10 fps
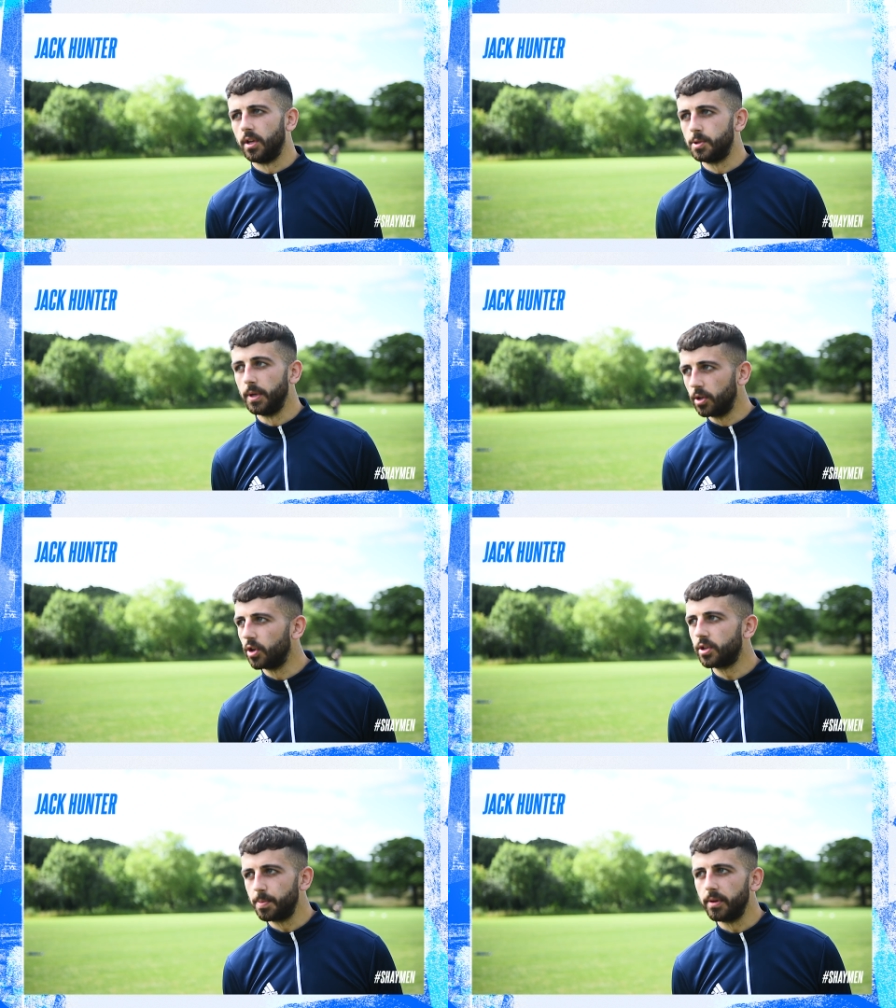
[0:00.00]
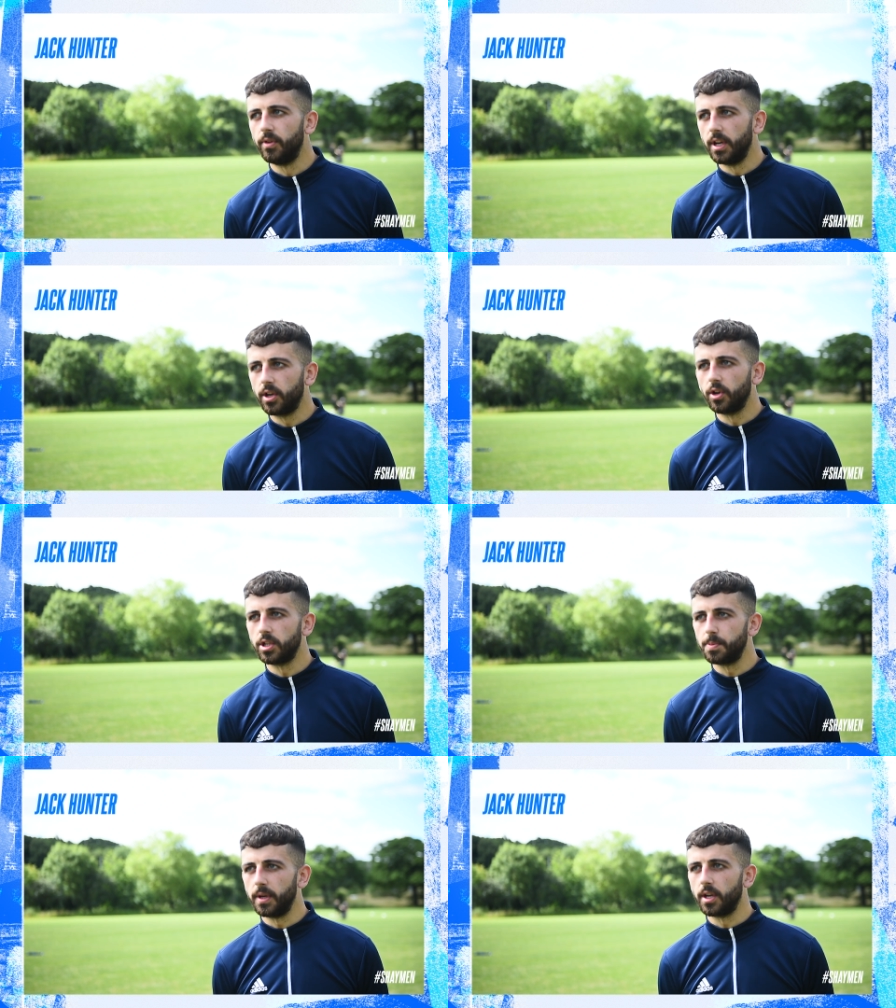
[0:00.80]
It's been good. It's been really good.
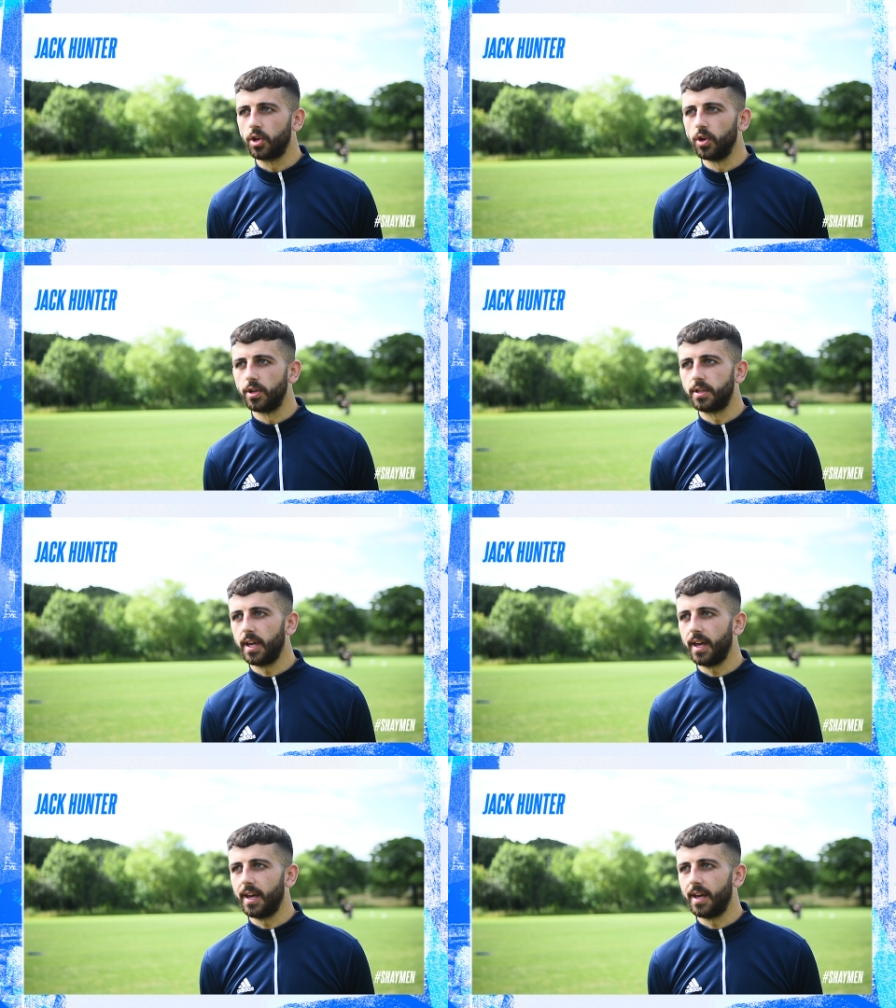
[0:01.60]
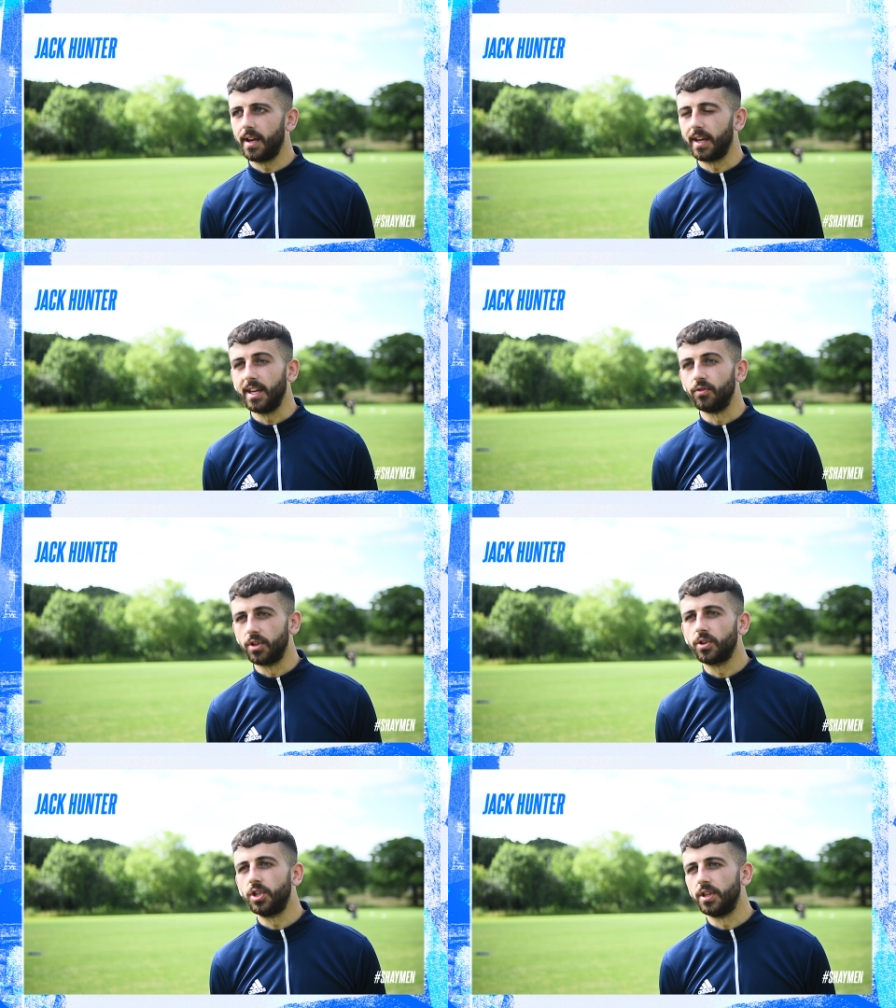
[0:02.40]
It's been a good, uh, like,
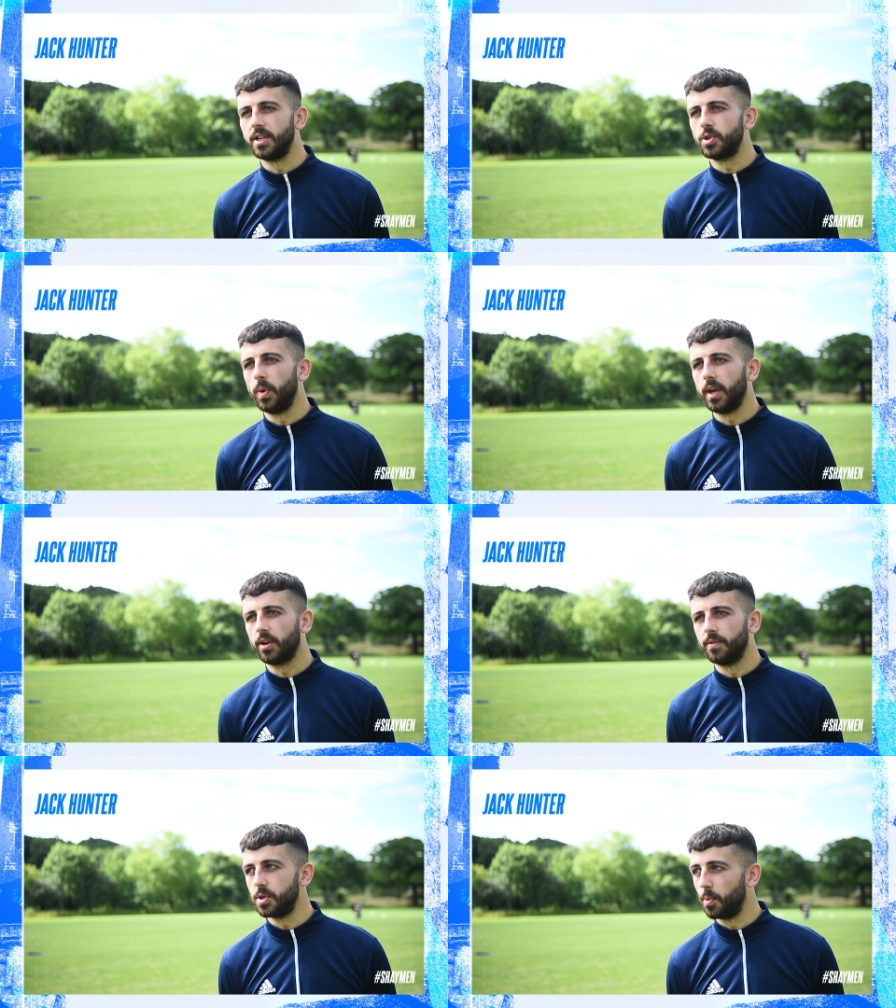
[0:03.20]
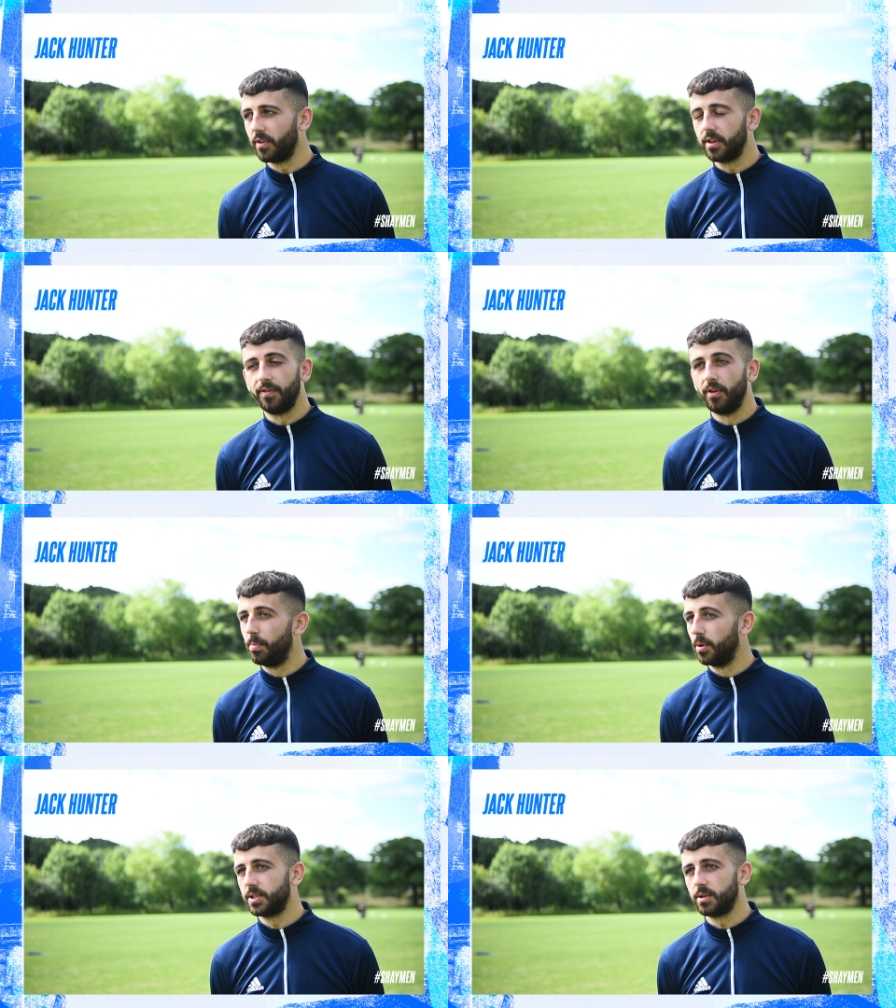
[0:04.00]
introduction this week. Obviously, we've had the
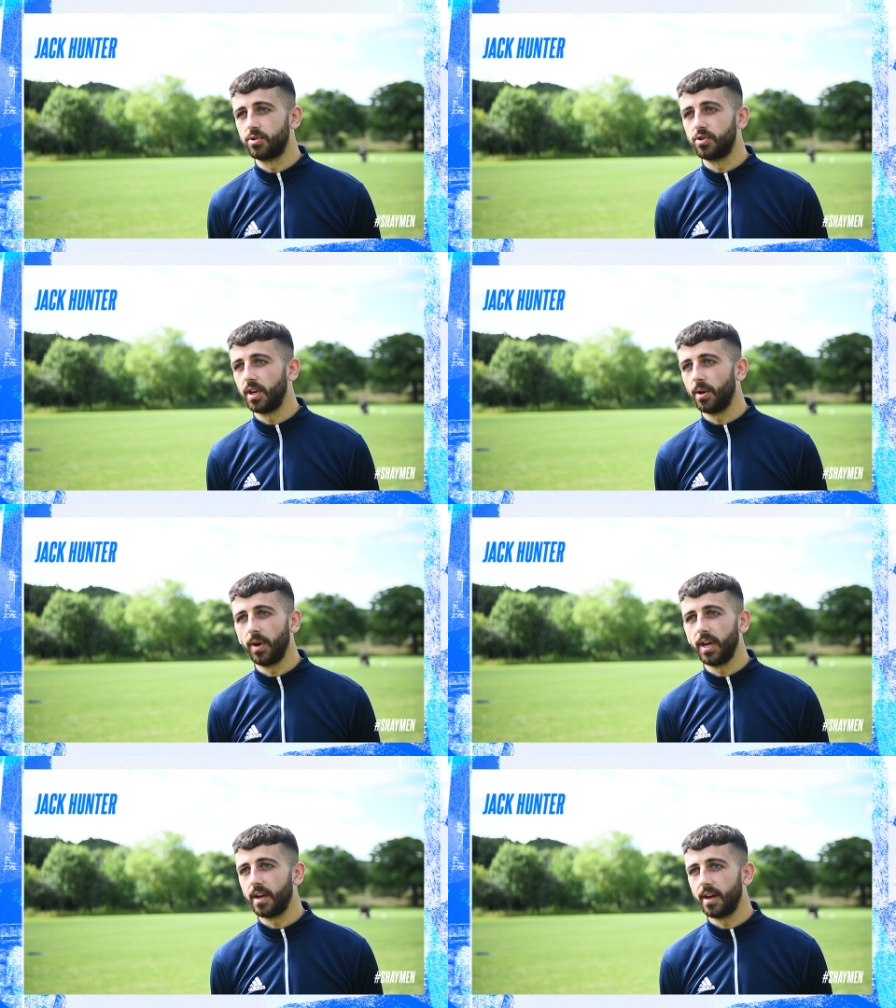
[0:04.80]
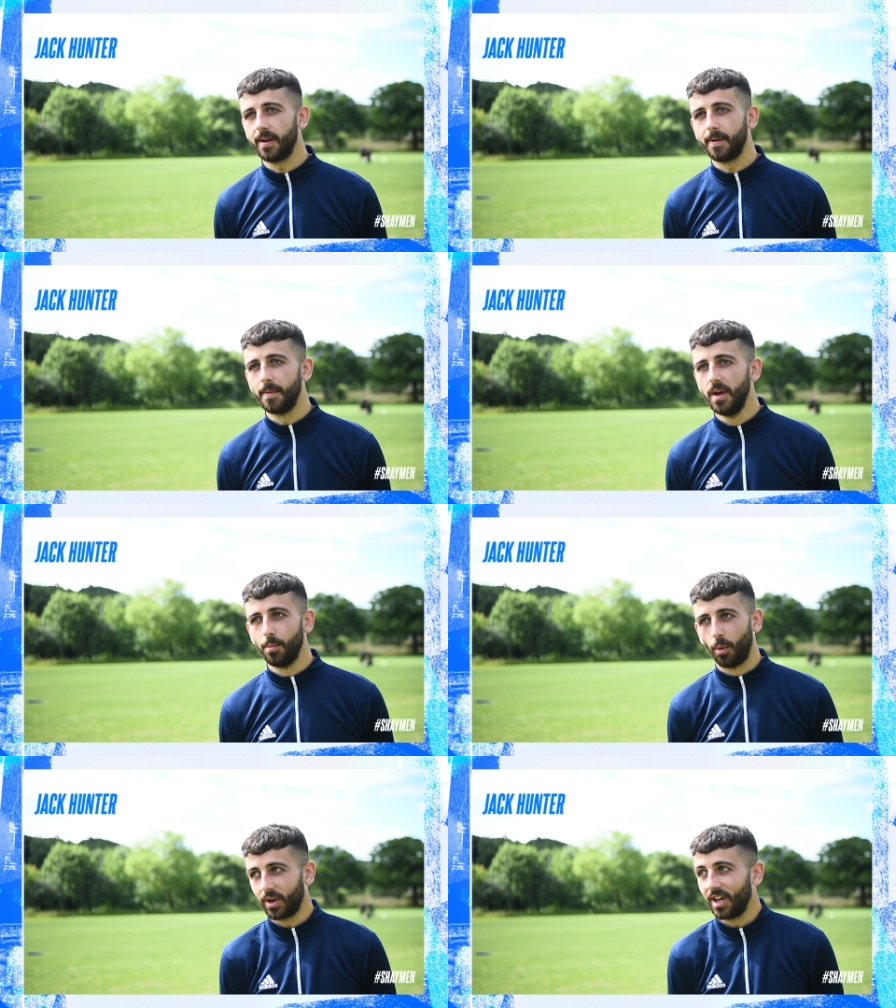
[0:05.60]
footballs out straight away, um,
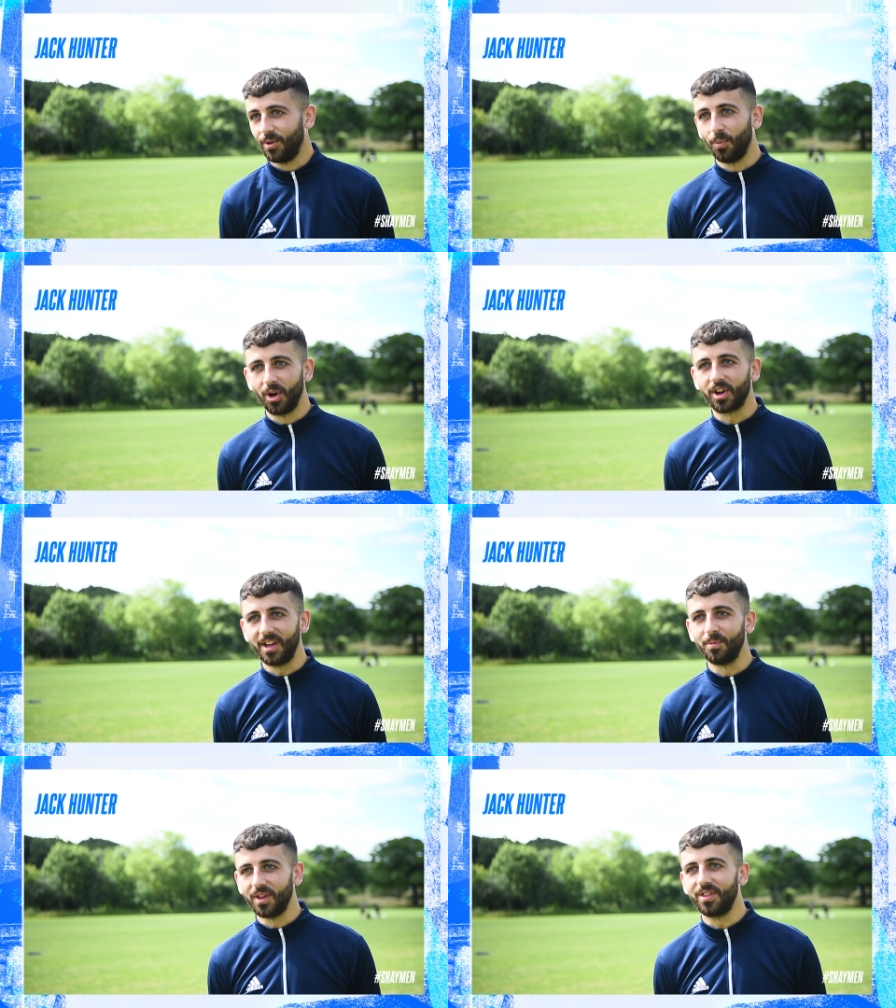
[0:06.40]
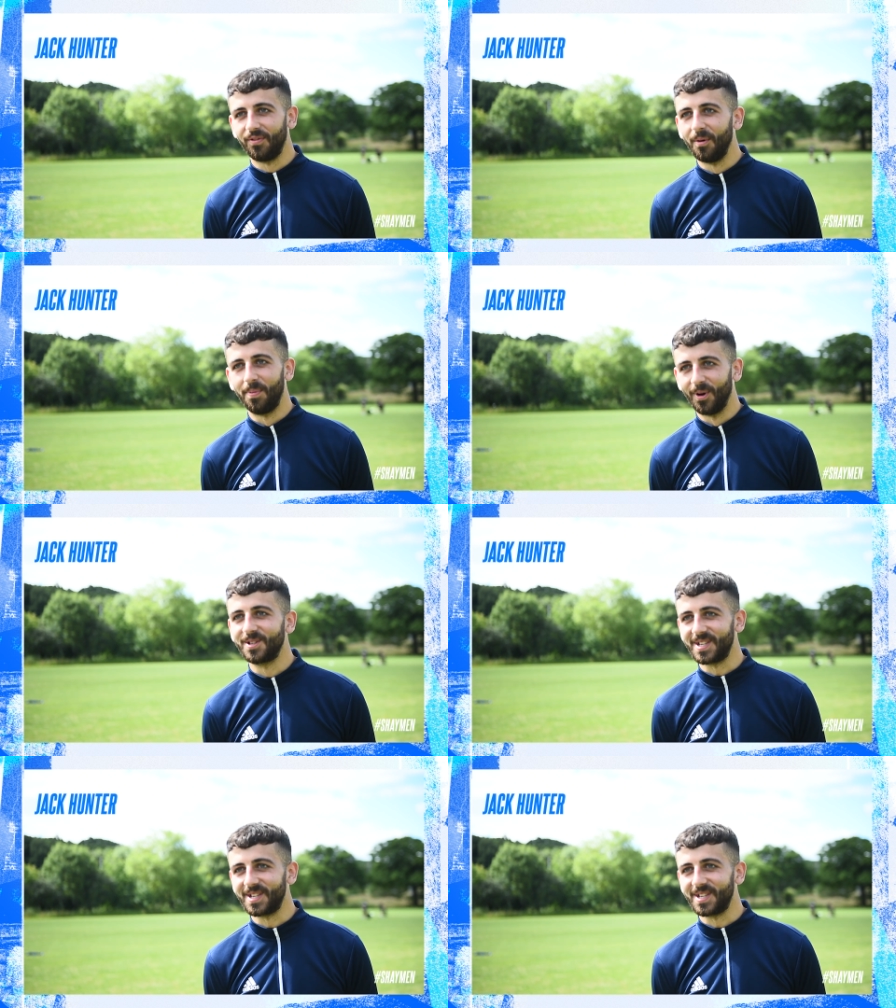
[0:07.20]
but we're getting the work in with the footballs.